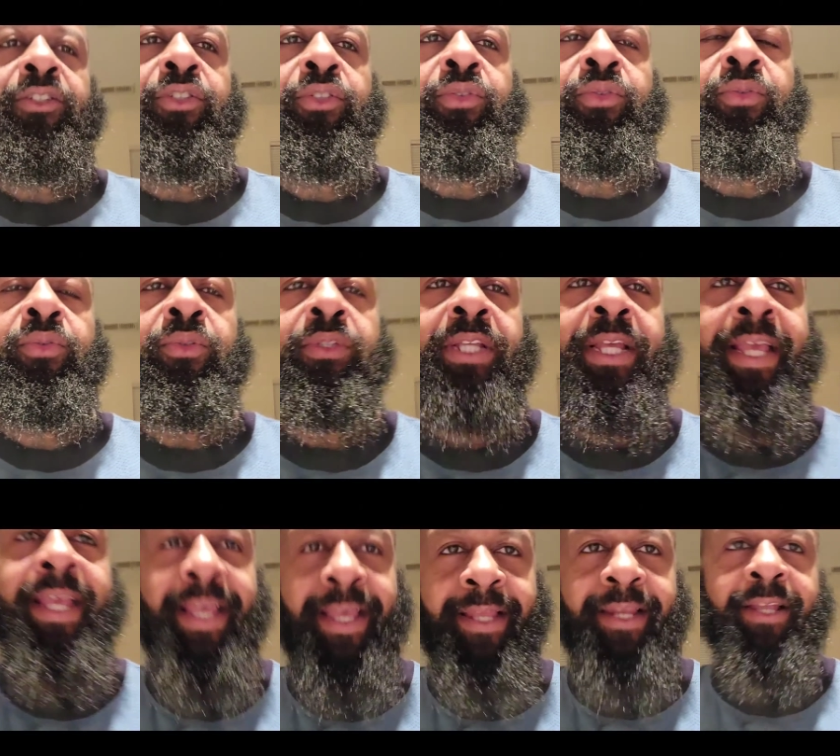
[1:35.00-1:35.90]
shoes,
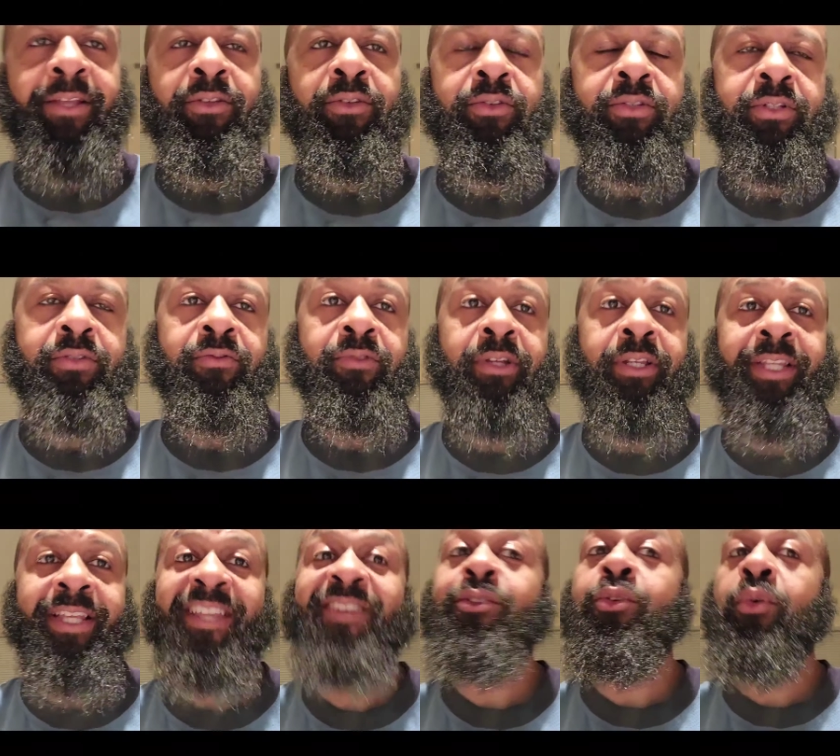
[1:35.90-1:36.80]
and I usually run
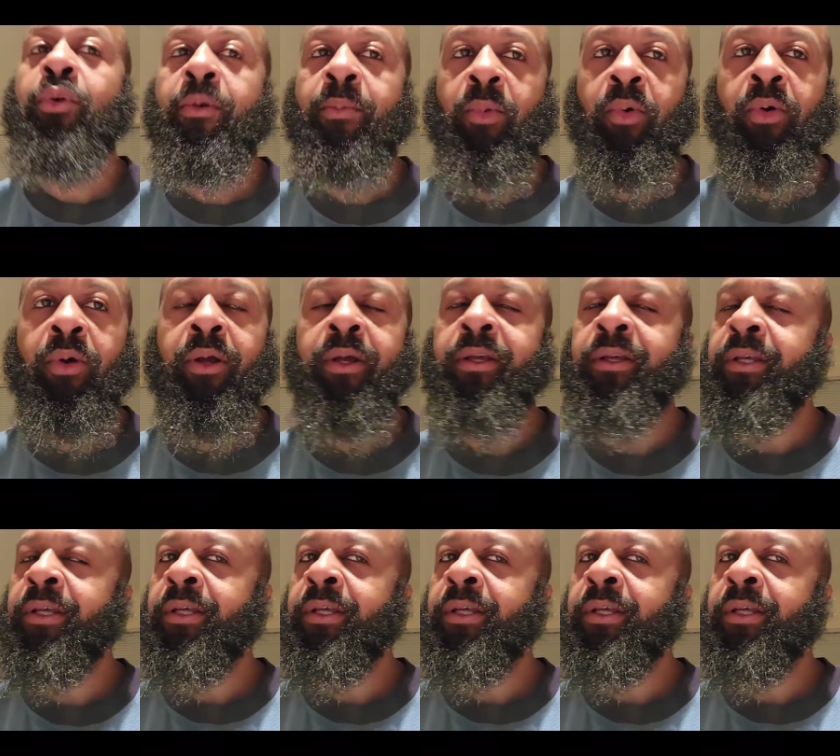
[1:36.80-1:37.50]
indoor more.